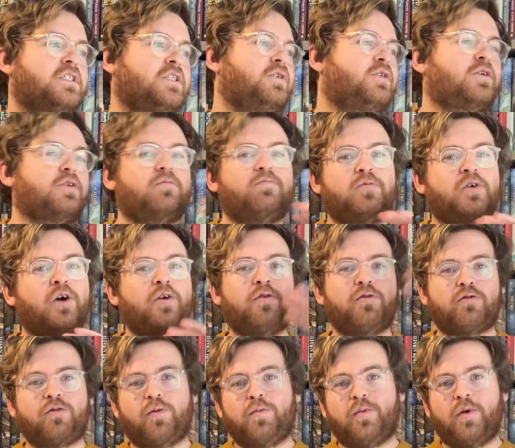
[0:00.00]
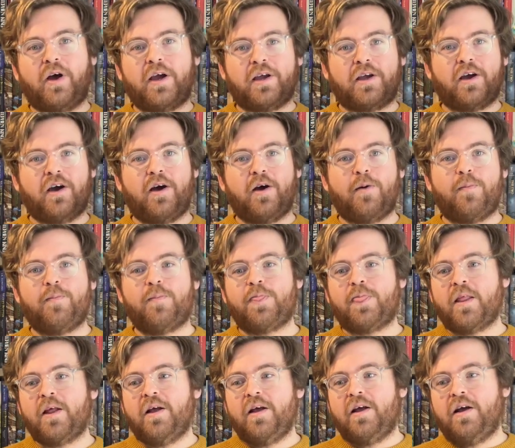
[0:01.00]
You could go from like Madame
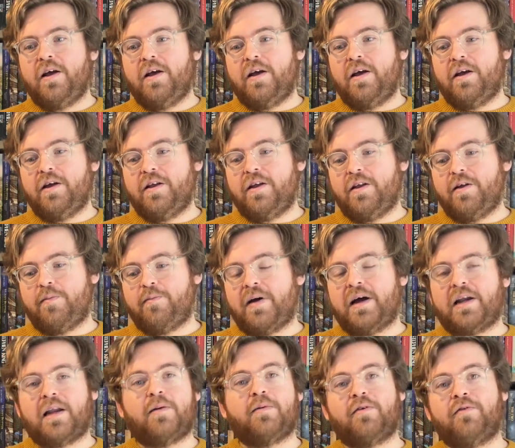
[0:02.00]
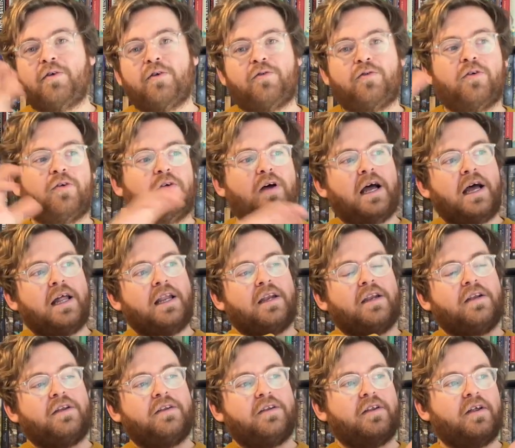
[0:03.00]
de Villefort
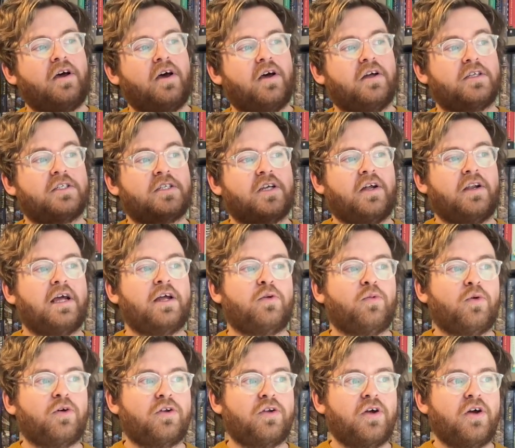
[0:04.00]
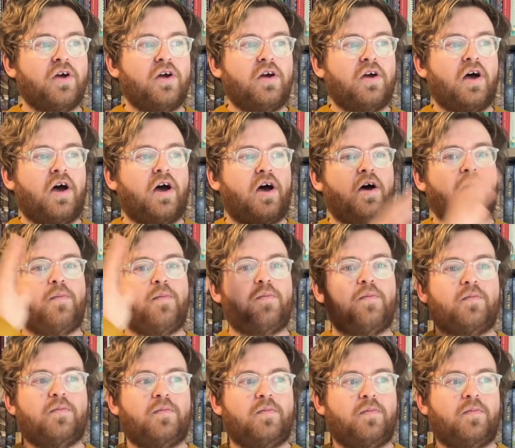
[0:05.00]
and her son Edward, the
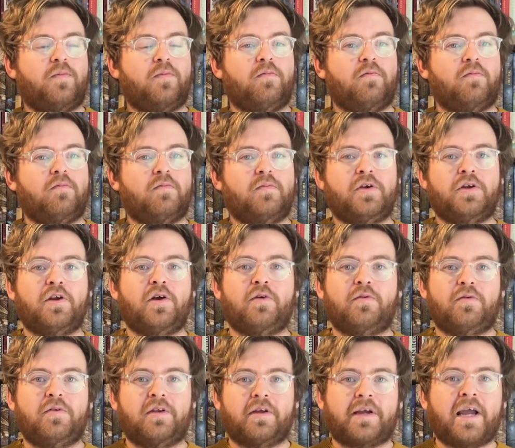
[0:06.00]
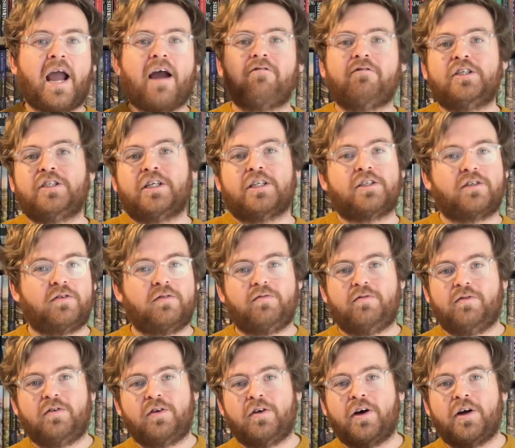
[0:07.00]
carriage that's
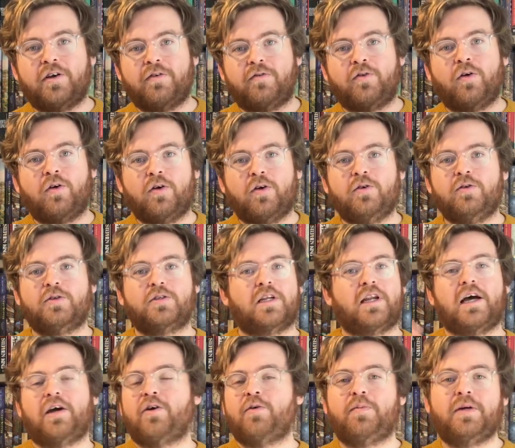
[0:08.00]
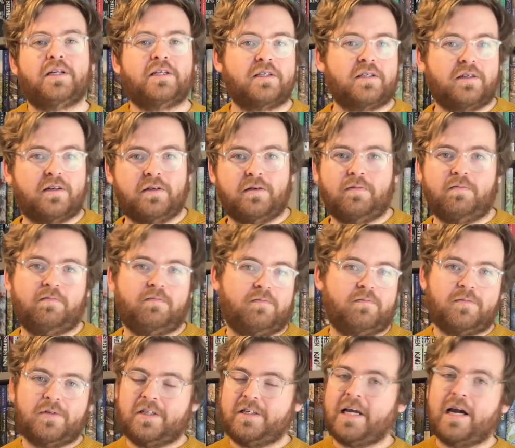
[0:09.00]
kind of got loose, and that could be the
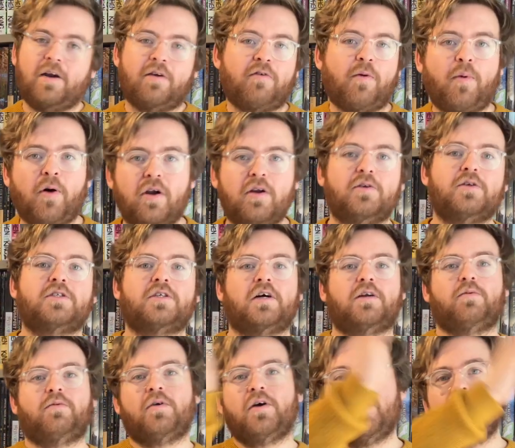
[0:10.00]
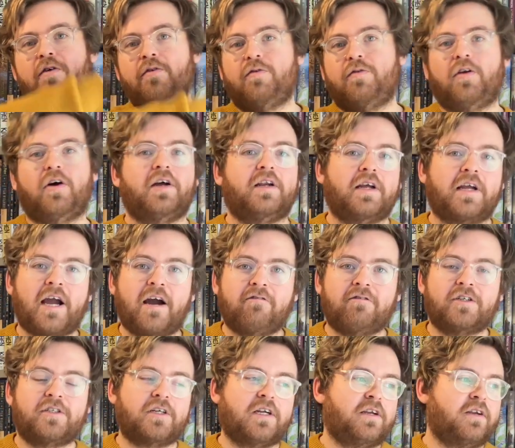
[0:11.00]
tale of Apollo's son flying the
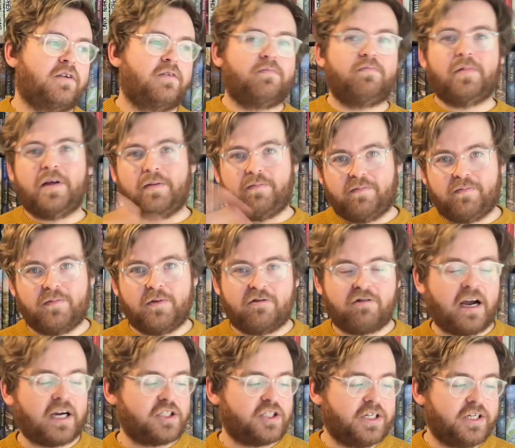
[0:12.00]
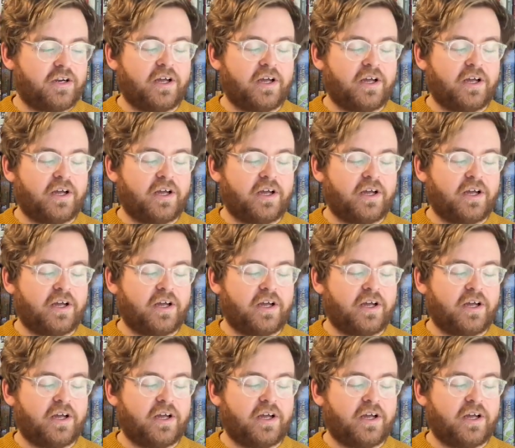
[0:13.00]
carriage and it crashing.